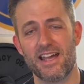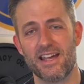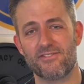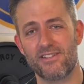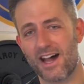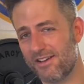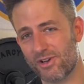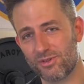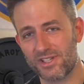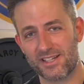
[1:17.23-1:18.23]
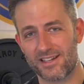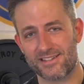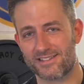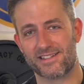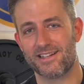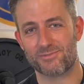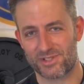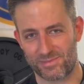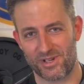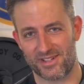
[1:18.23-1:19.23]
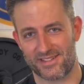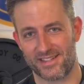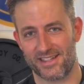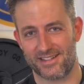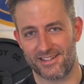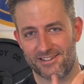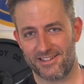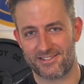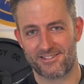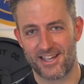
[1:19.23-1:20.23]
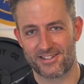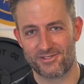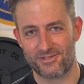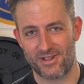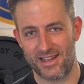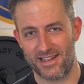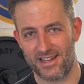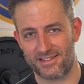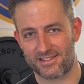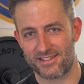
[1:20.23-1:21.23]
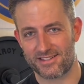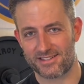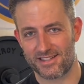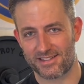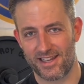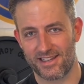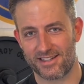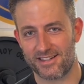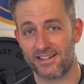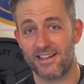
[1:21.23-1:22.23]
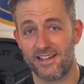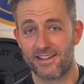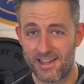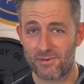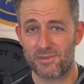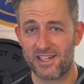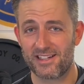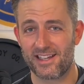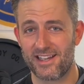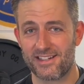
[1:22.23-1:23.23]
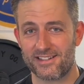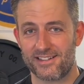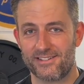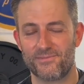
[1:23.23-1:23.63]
And I've only gotten the same response, that they're international, and since it says Canada, they were made in Canada.